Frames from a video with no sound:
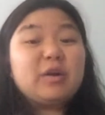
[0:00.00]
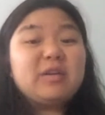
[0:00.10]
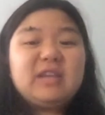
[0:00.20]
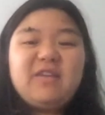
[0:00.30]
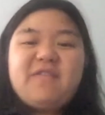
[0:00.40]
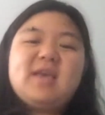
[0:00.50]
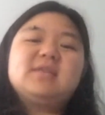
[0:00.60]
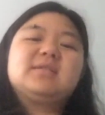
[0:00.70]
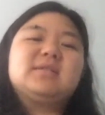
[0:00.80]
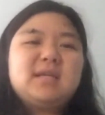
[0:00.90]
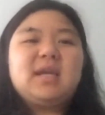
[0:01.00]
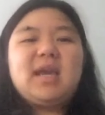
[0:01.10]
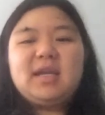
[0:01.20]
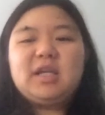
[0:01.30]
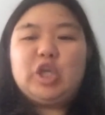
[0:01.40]
We currently face
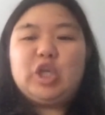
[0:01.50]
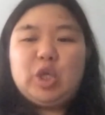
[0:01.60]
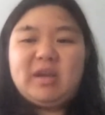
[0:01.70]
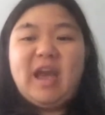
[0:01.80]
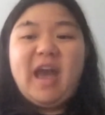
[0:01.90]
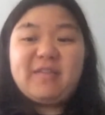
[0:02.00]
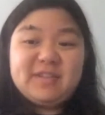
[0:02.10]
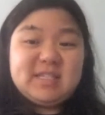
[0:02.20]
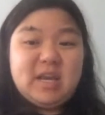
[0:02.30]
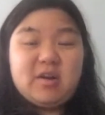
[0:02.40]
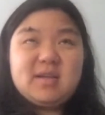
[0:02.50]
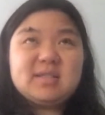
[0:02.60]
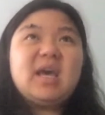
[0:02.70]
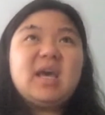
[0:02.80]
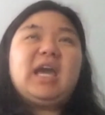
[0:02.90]
dedicated human
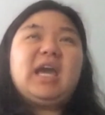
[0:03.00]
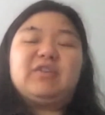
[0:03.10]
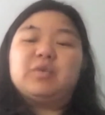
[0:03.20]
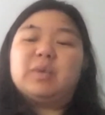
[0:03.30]
adversaries,